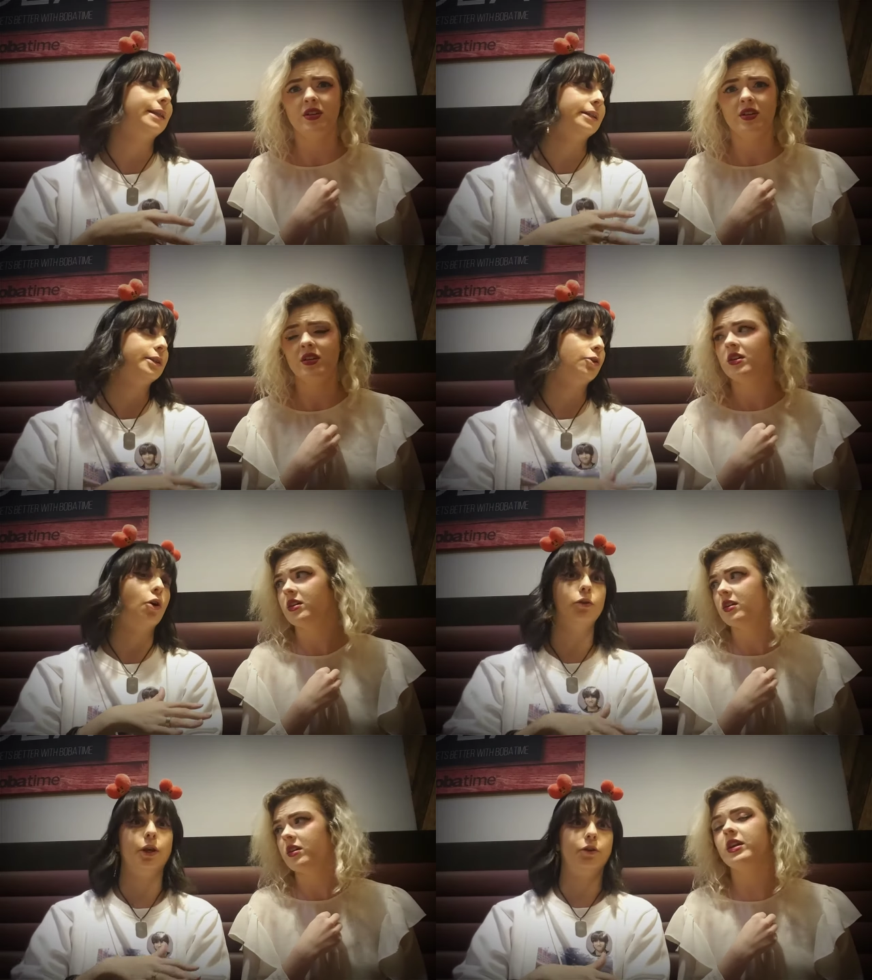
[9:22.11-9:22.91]
Speaker 1: That's their
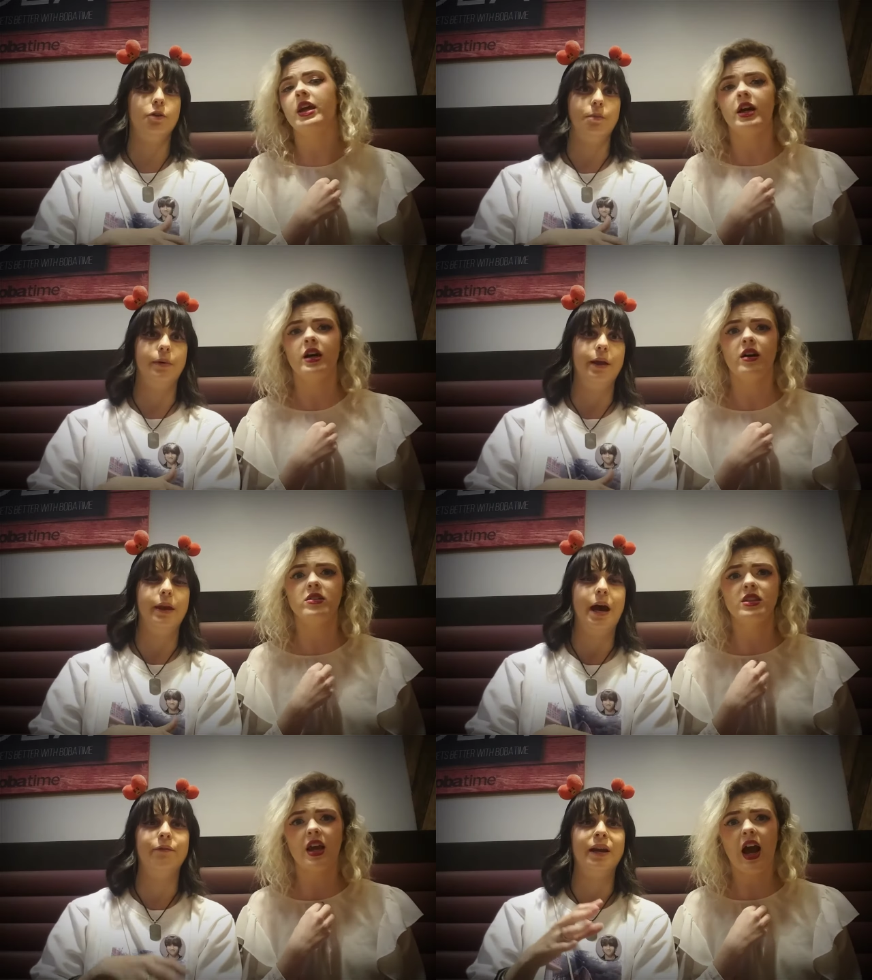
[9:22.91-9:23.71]
only group. Yeah. And they
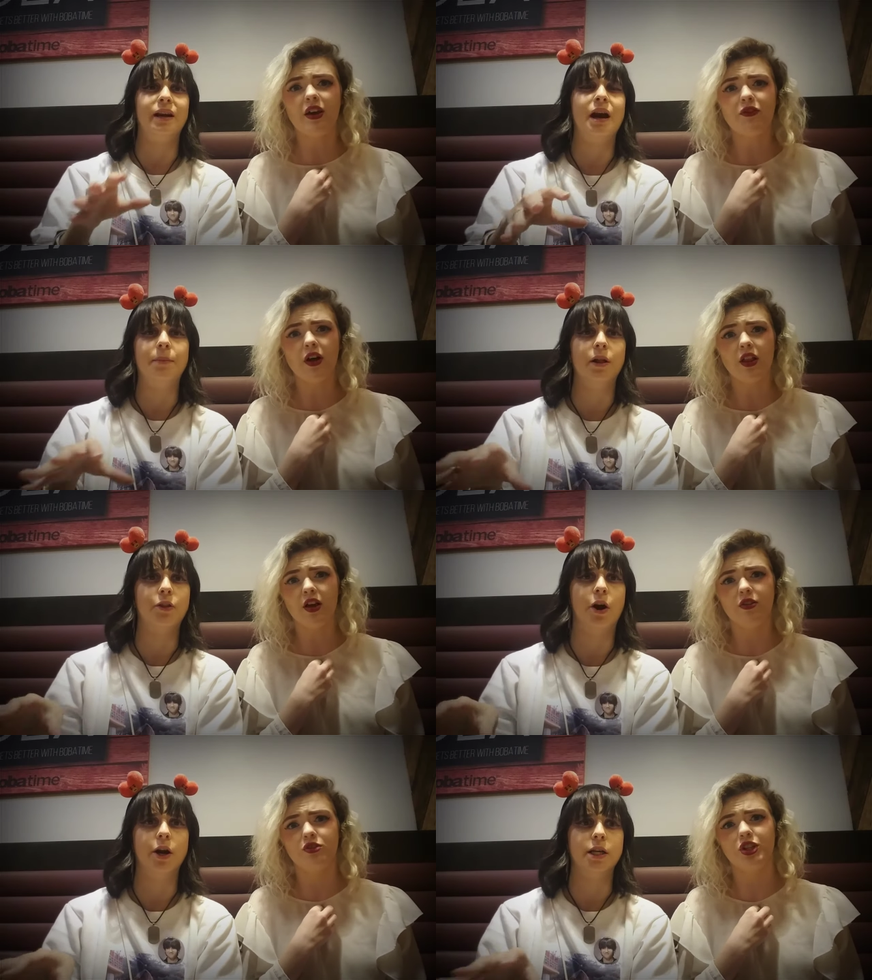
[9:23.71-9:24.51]
have like I a couple
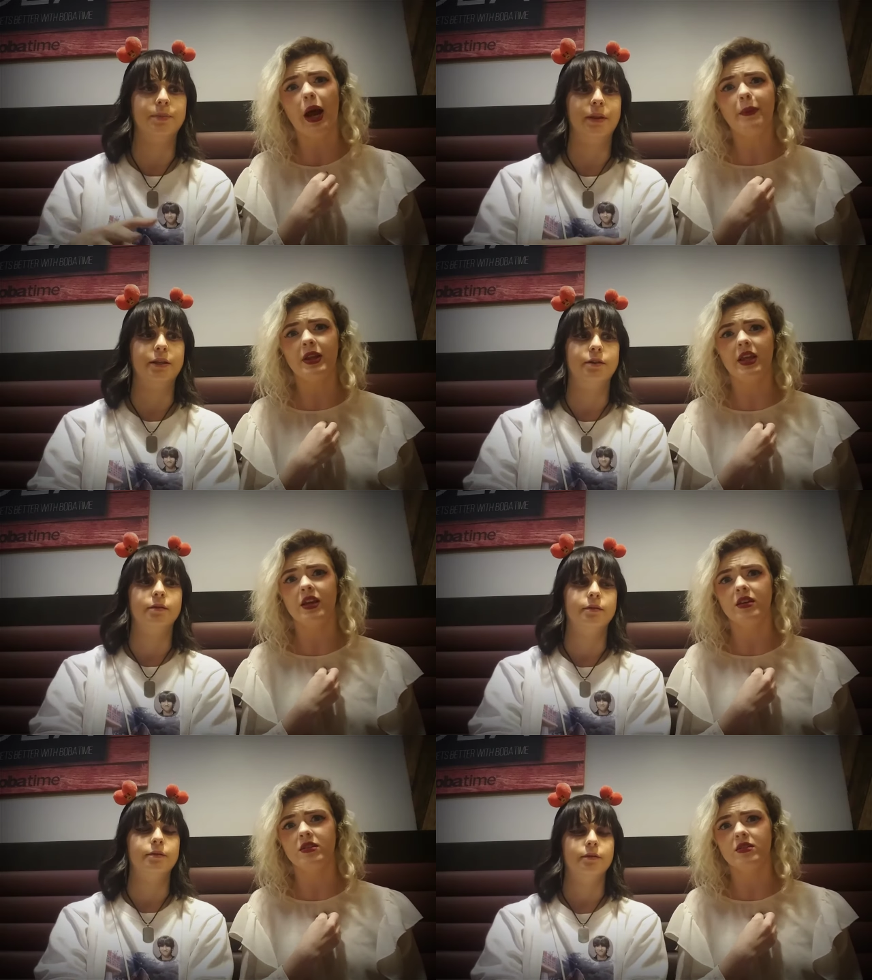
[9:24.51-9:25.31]
other artists.
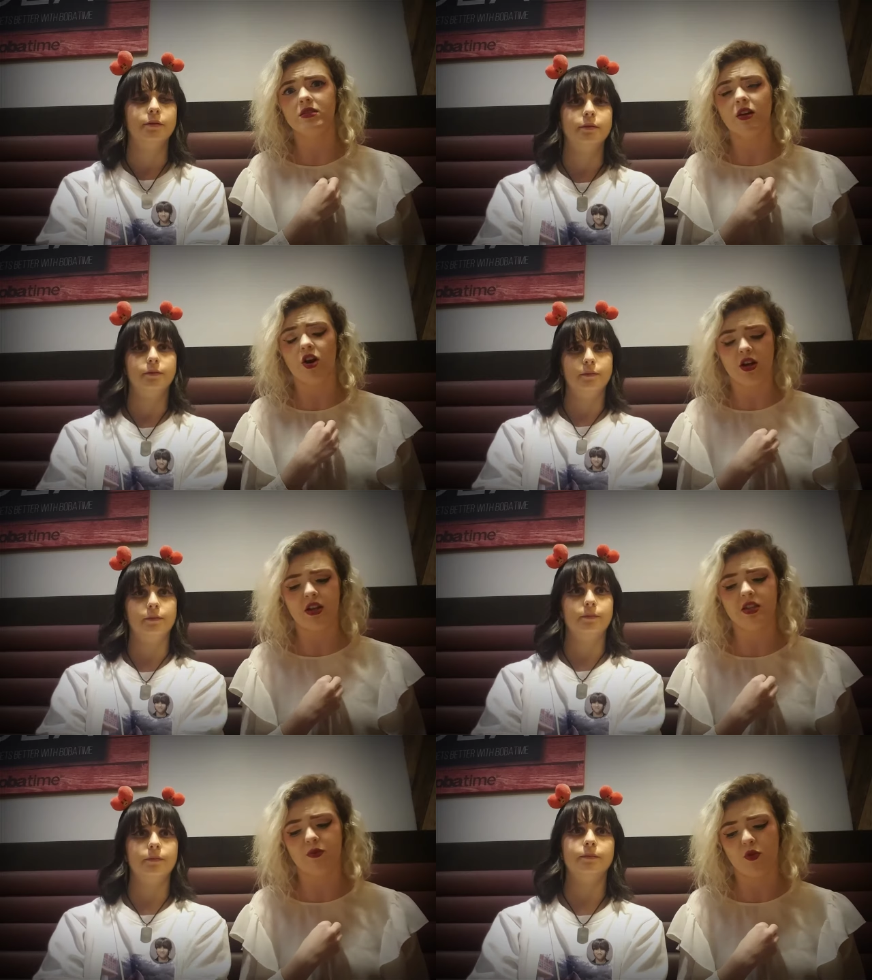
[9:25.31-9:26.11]
Japanese
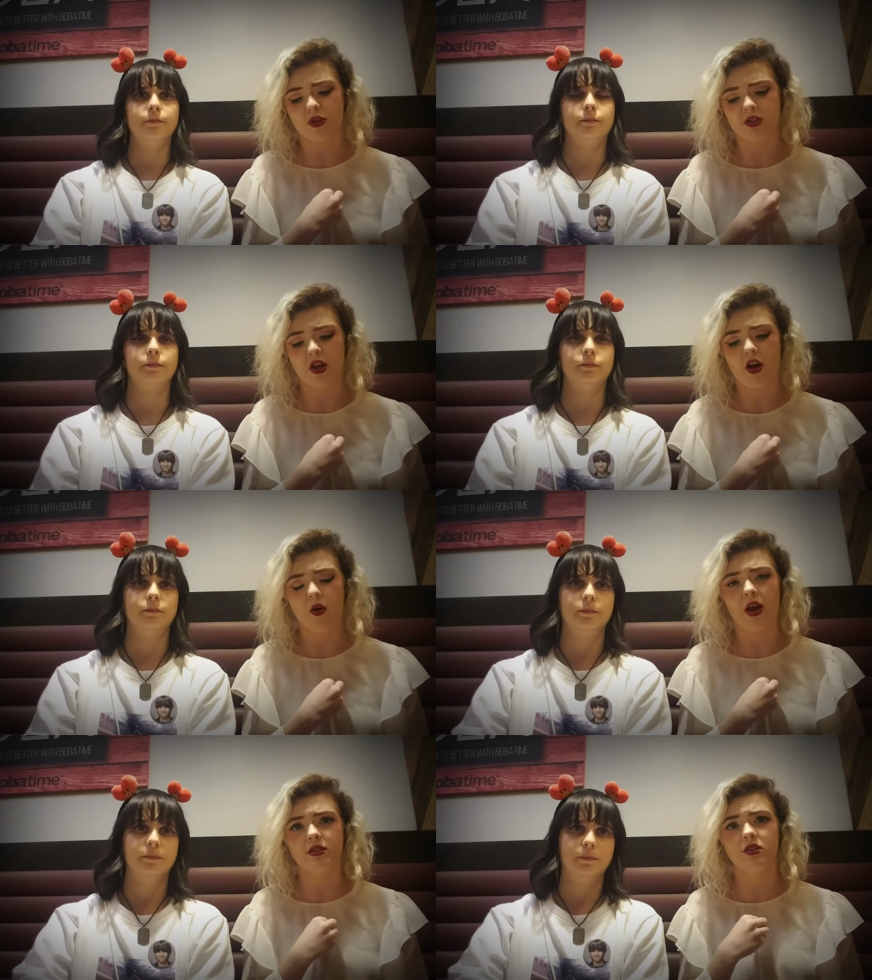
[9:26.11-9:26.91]
artists more so,
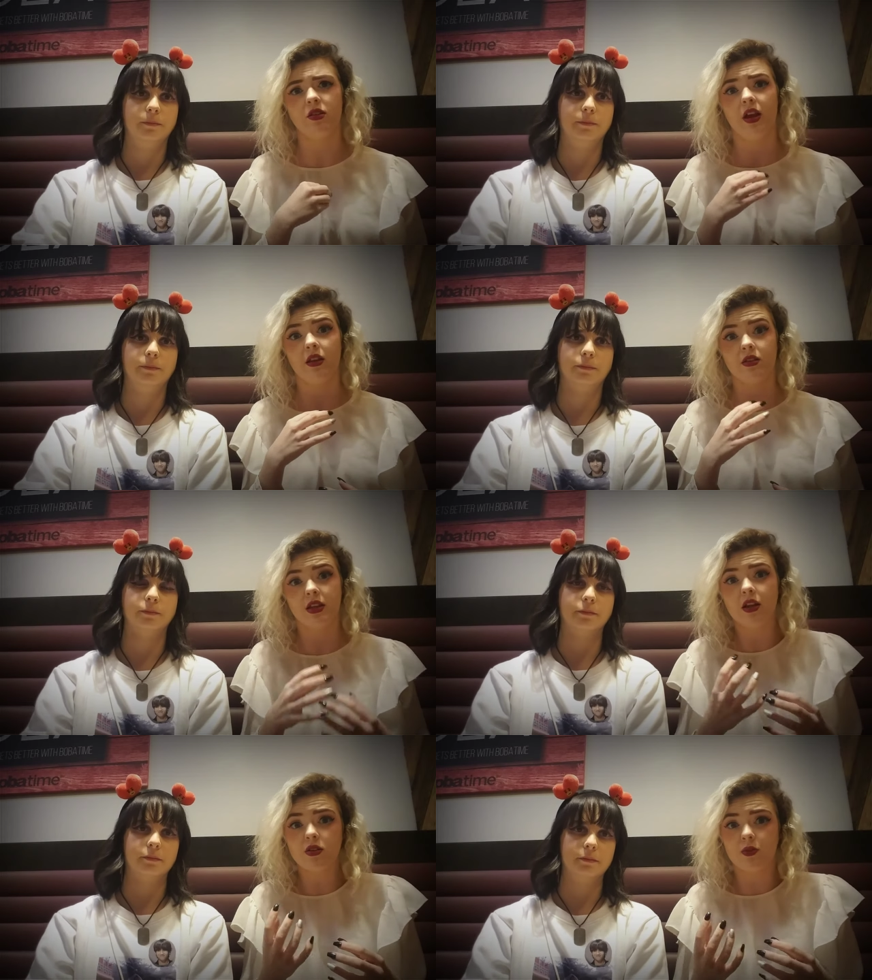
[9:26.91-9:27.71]
and so like the
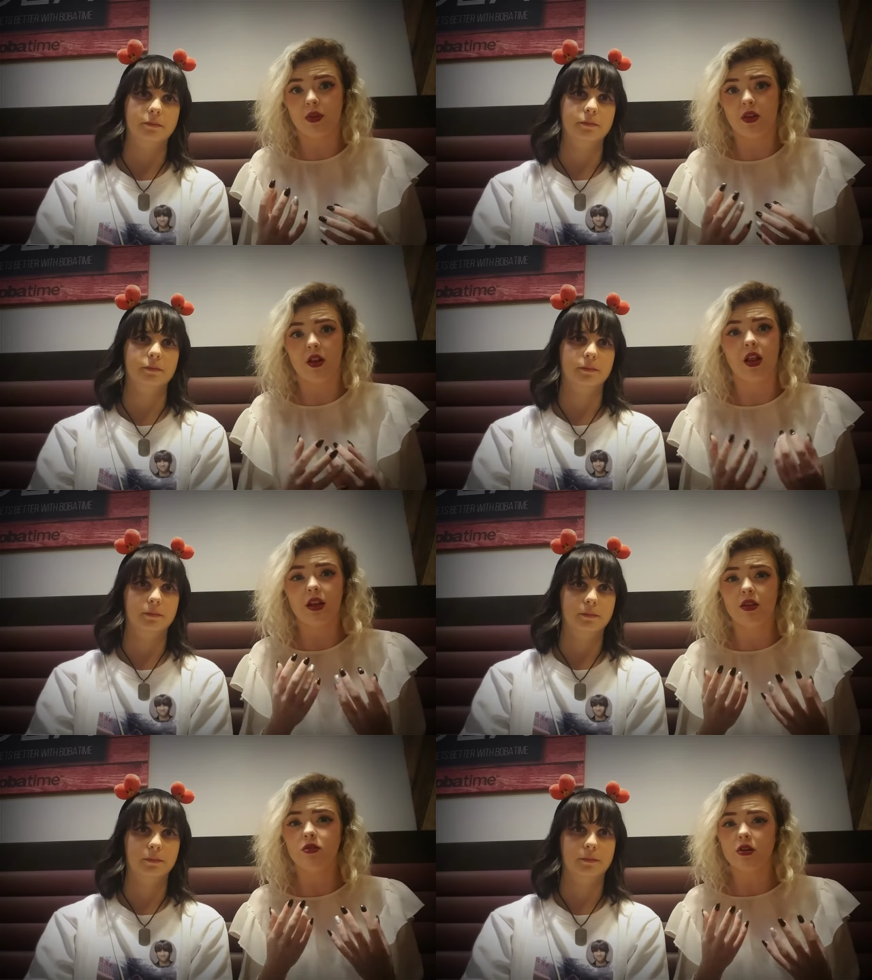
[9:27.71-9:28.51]
scandals within
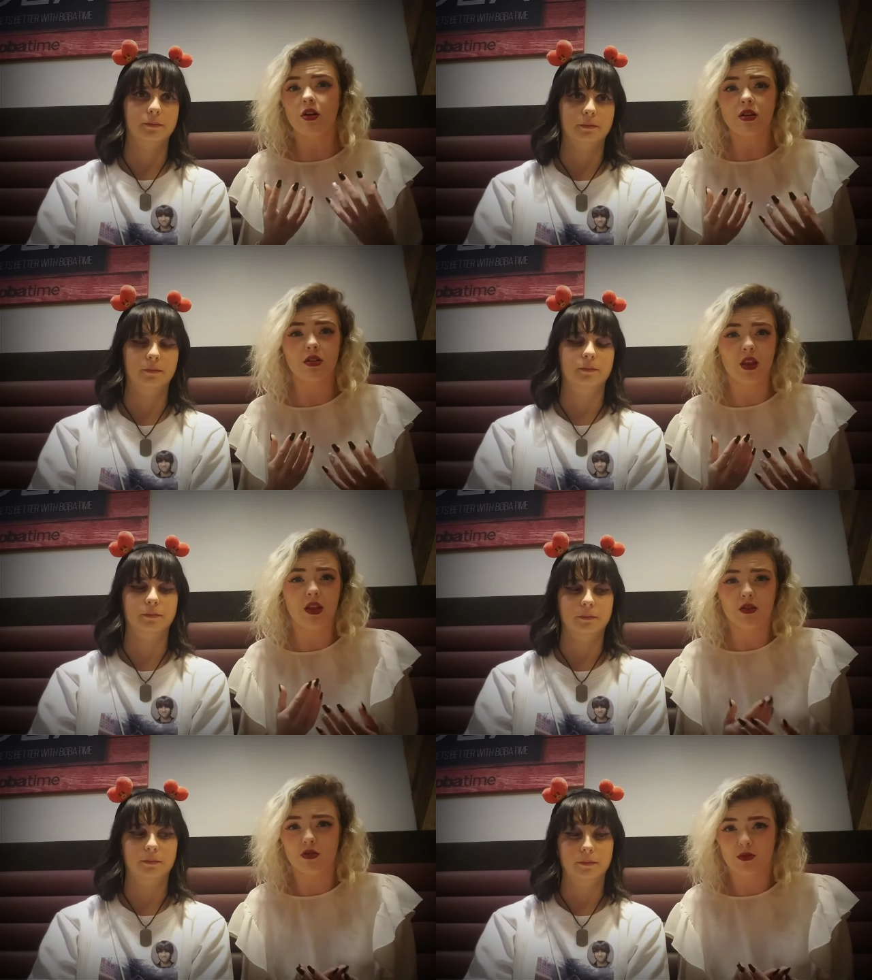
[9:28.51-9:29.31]
like those artists,
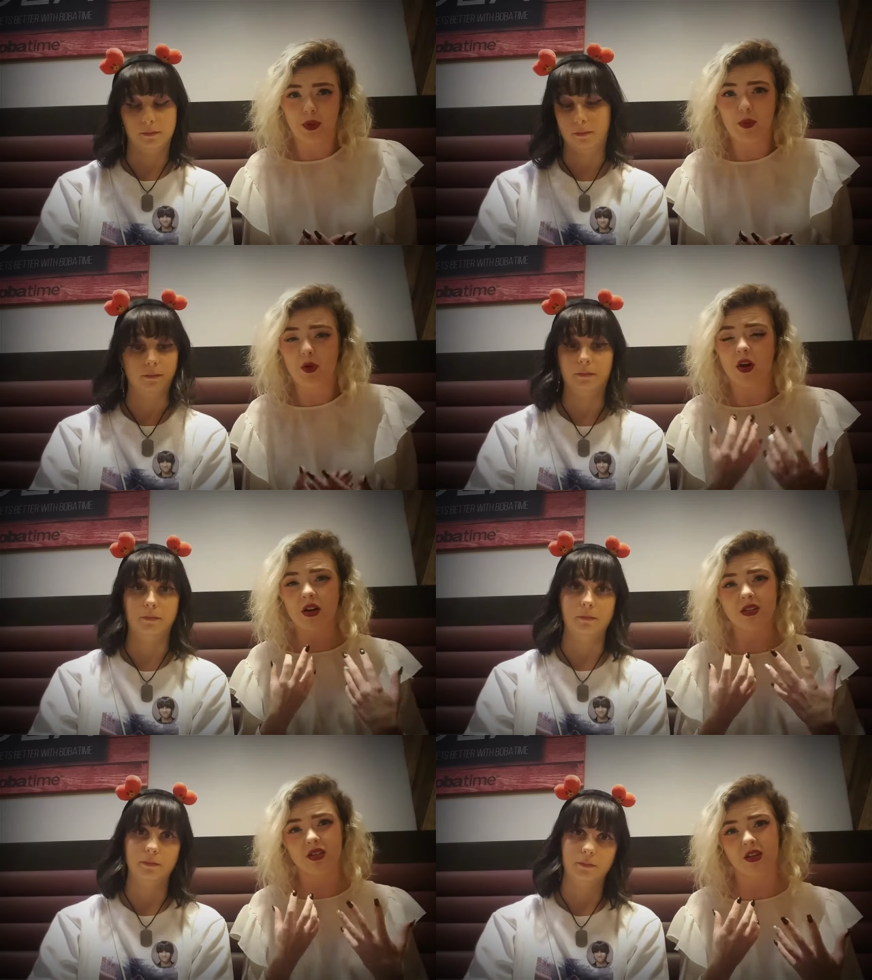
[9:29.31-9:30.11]
like those people aren't
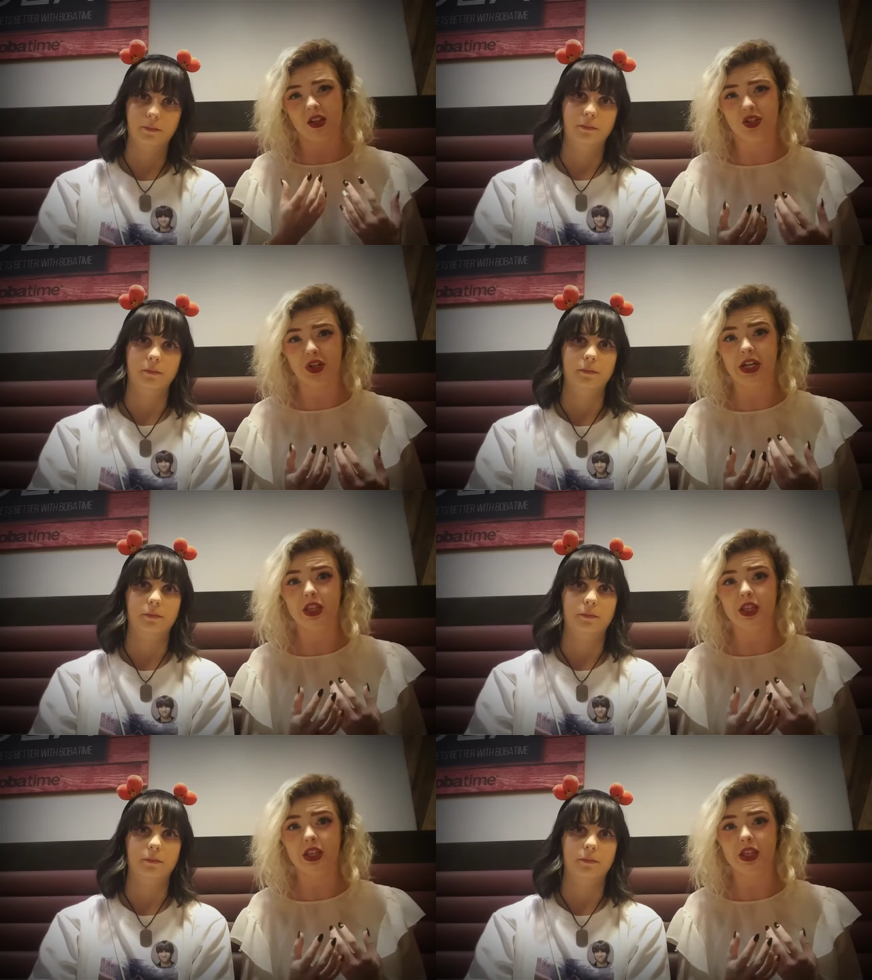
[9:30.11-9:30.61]
necessarily treated the